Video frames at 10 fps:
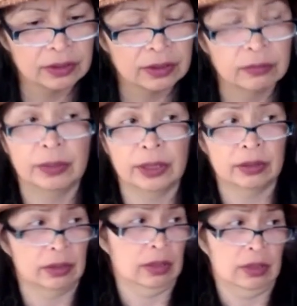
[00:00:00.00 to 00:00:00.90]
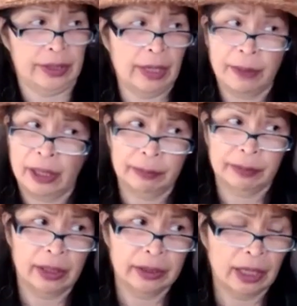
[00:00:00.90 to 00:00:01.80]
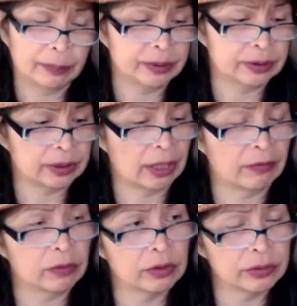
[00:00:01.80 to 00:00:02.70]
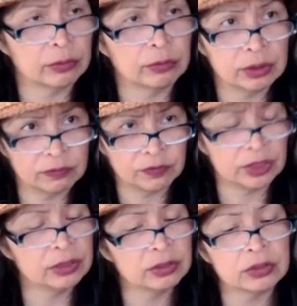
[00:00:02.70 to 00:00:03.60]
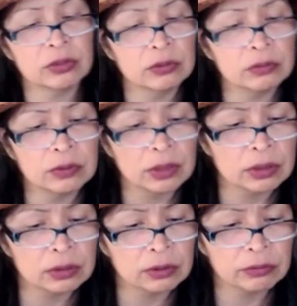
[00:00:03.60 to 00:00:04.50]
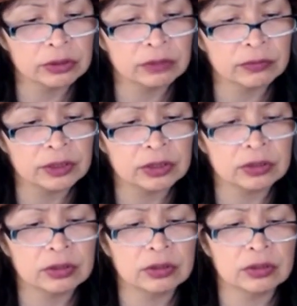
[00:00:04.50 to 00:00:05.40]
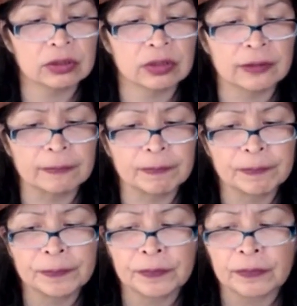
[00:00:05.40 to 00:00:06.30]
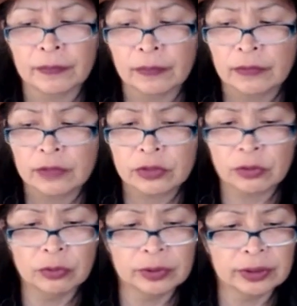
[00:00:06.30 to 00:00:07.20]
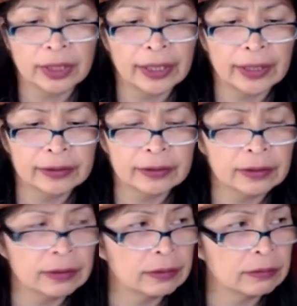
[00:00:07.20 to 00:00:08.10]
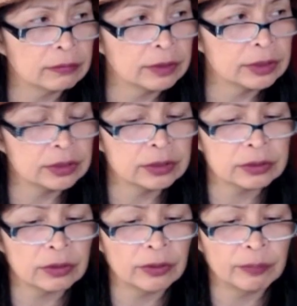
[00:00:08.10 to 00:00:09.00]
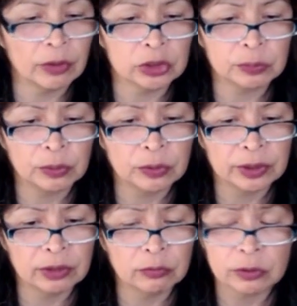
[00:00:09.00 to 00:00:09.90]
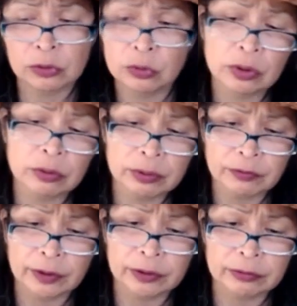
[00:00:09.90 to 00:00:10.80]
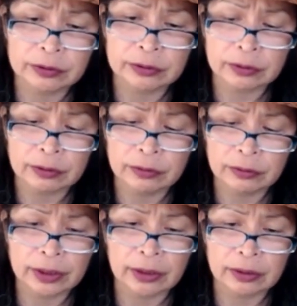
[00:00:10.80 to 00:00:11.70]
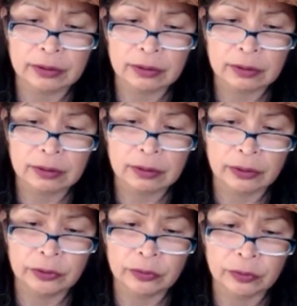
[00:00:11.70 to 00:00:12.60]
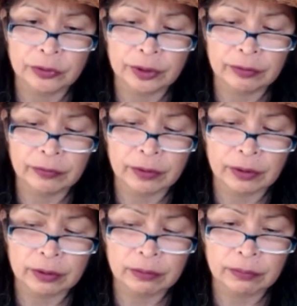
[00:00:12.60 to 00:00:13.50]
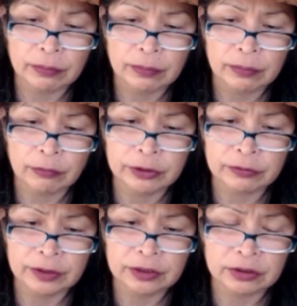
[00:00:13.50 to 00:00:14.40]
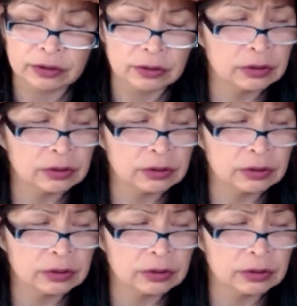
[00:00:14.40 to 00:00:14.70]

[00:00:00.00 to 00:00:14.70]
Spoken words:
But that pipeline happens to have oil that would feed into the reservation's stolen land, which is called March Point, where 2 oil refineries are located on the north end of our reservation.